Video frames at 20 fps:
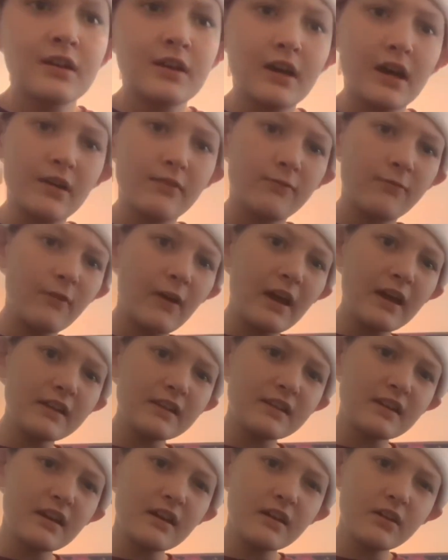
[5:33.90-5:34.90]
I
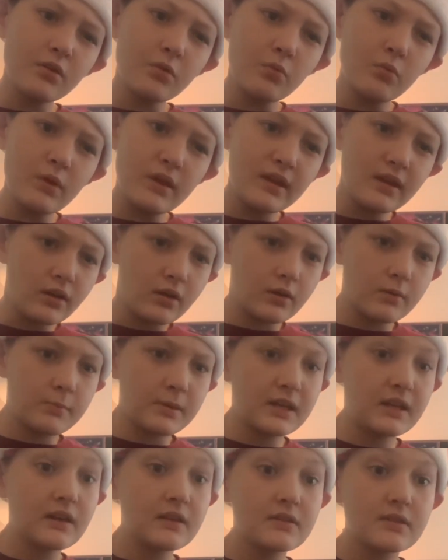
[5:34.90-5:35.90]
find kind of weird
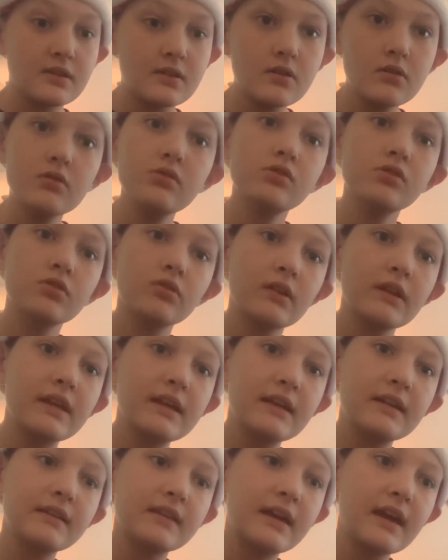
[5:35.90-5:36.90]
because
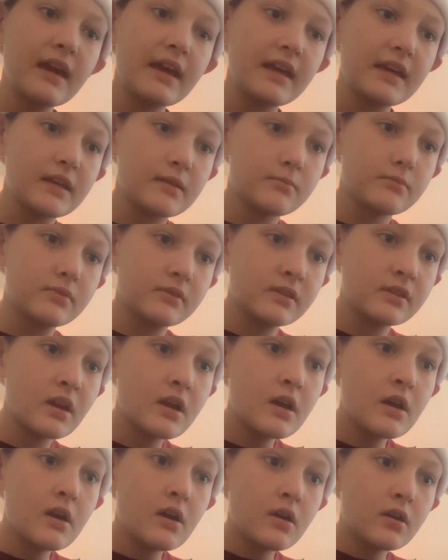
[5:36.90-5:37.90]
usually in games,
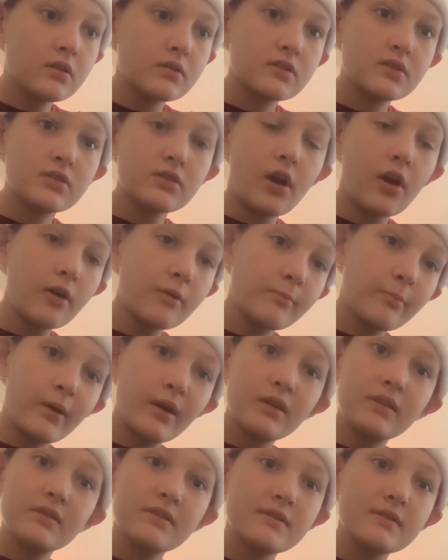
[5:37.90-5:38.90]
start
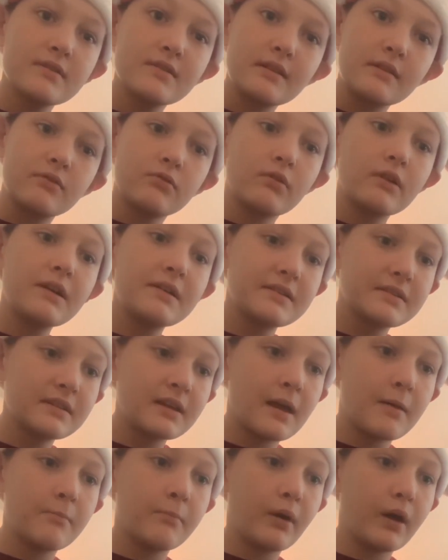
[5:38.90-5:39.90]
buttons and
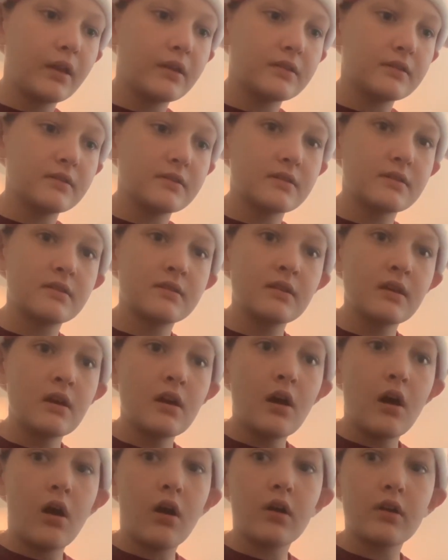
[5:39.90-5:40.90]
reset buttons
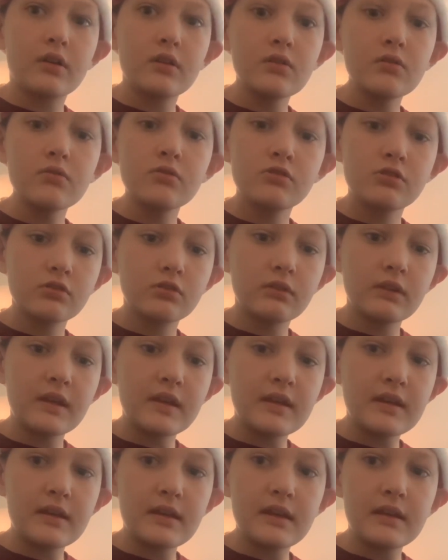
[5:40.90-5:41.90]
are
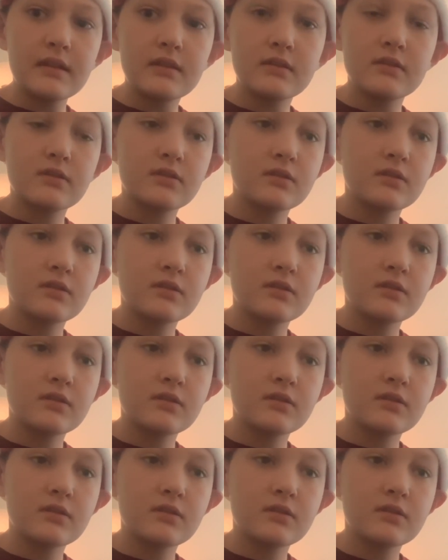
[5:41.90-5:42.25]
usually in